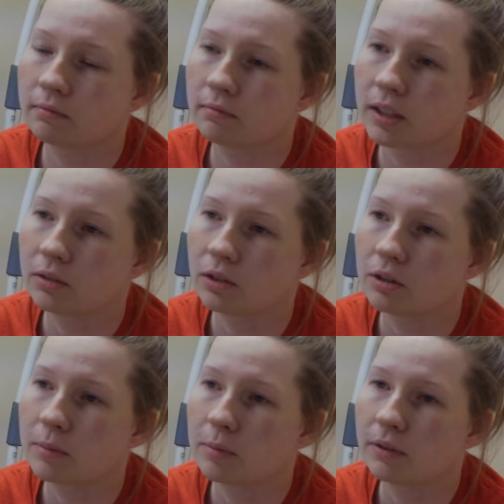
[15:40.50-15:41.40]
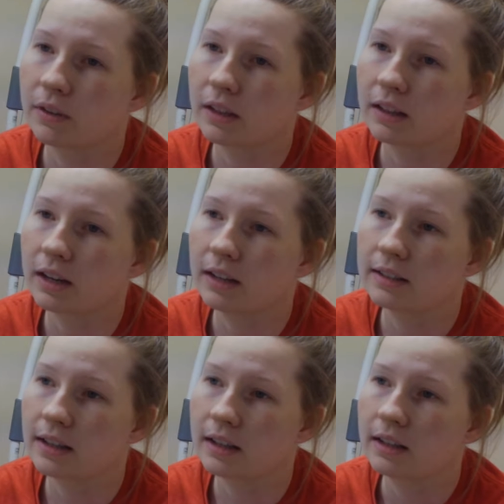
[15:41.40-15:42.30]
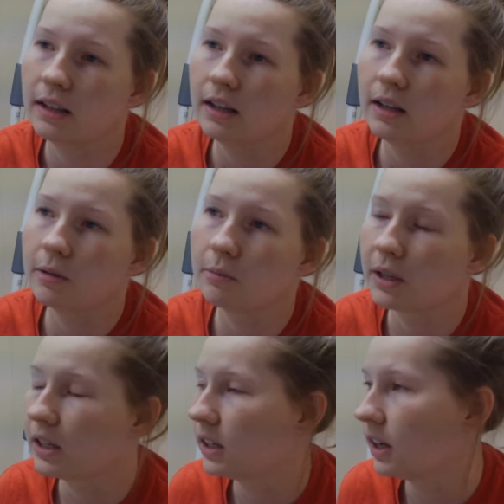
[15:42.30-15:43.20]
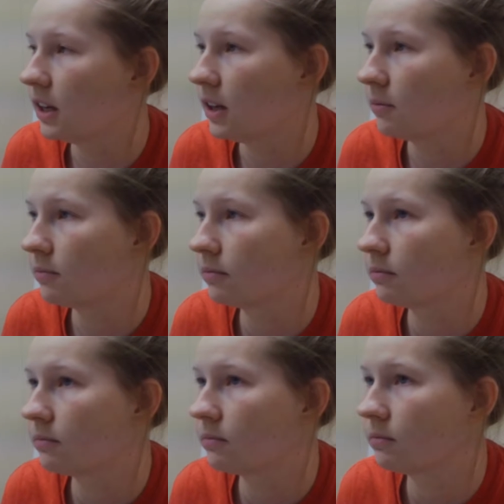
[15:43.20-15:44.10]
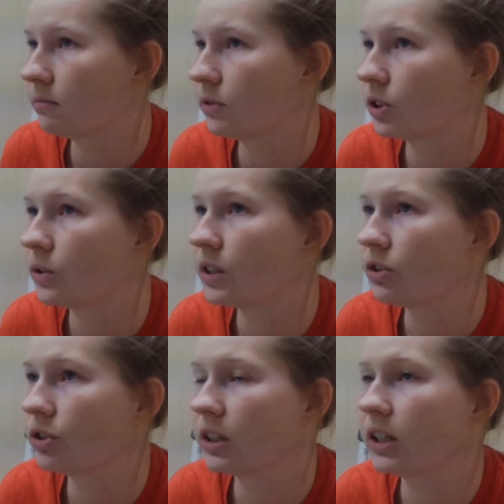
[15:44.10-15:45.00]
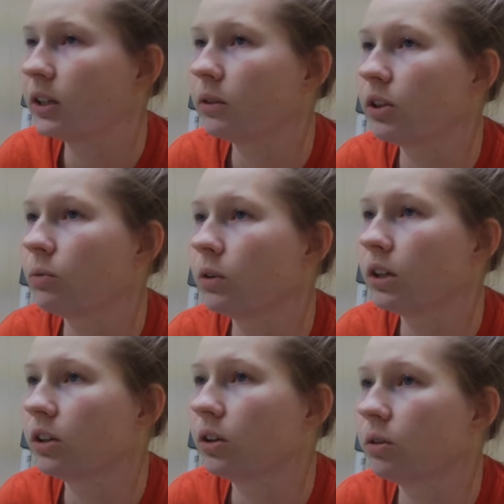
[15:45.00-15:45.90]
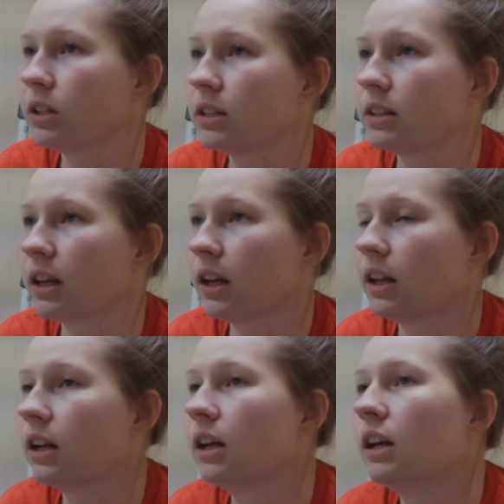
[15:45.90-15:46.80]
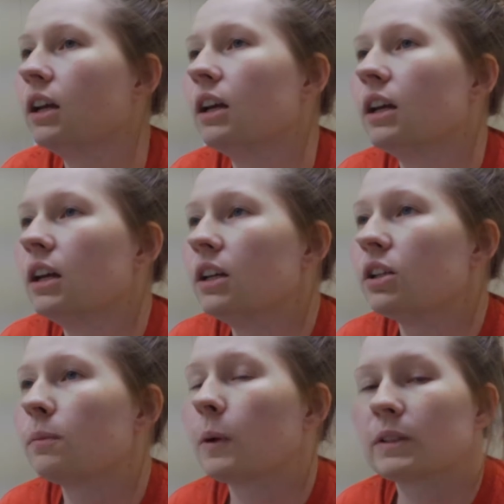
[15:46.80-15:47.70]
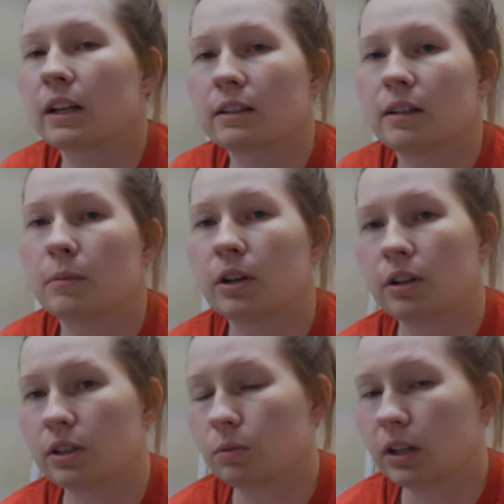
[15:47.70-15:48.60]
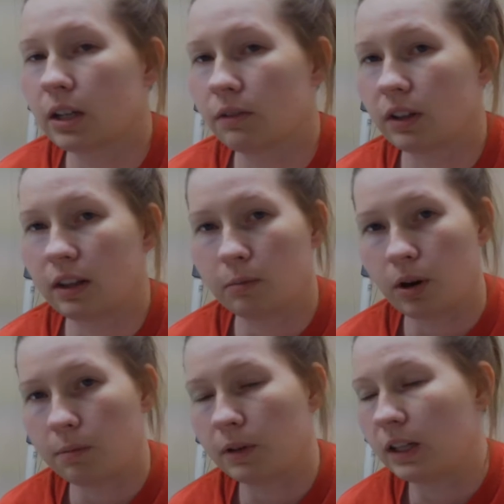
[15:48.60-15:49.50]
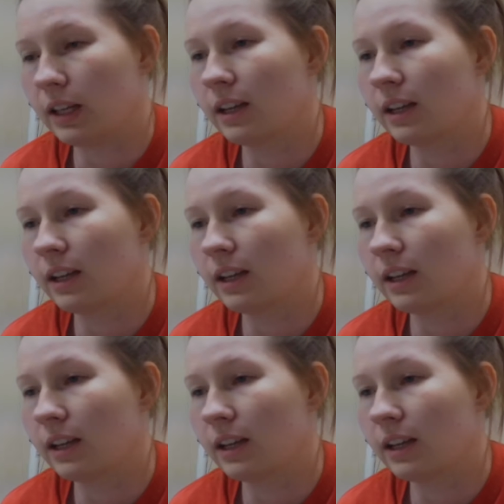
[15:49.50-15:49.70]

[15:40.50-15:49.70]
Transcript: trying to remember everything that I had said. But so essentially, what you want to know is that the pulse oximeter is reading everything properly.